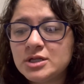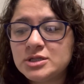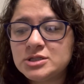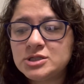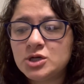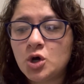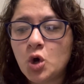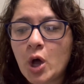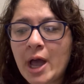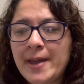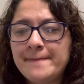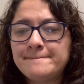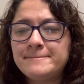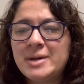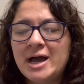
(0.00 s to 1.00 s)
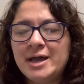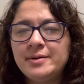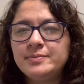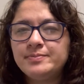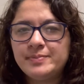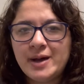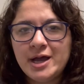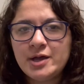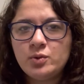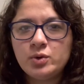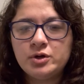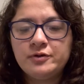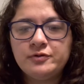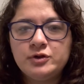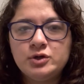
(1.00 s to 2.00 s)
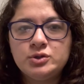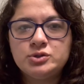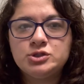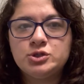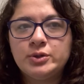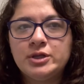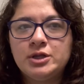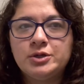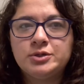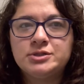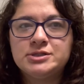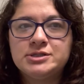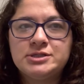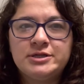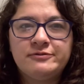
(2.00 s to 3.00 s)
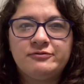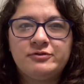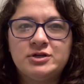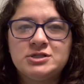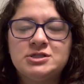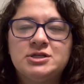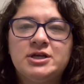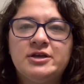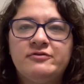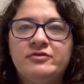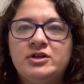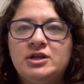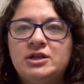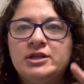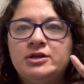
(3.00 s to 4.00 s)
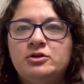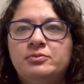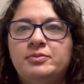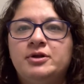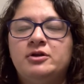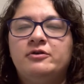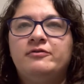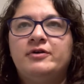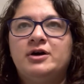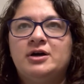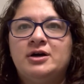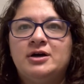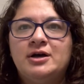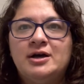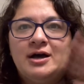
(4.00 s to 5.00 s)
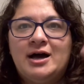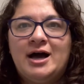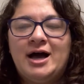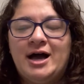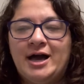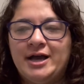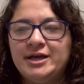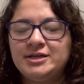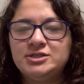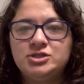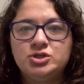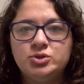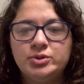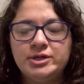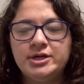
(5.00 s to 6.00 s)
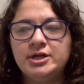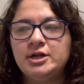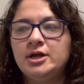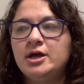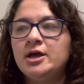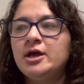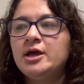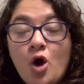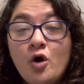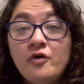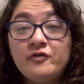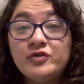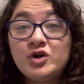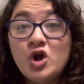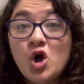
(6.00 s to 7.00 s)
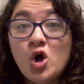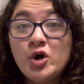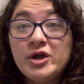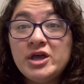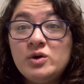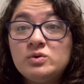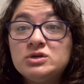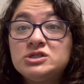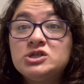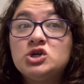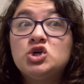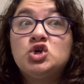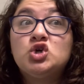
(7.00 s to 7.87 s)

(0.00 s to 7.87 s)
So I might buy one of those so it looks different, to give it a little bit of a height to it. Overall, it was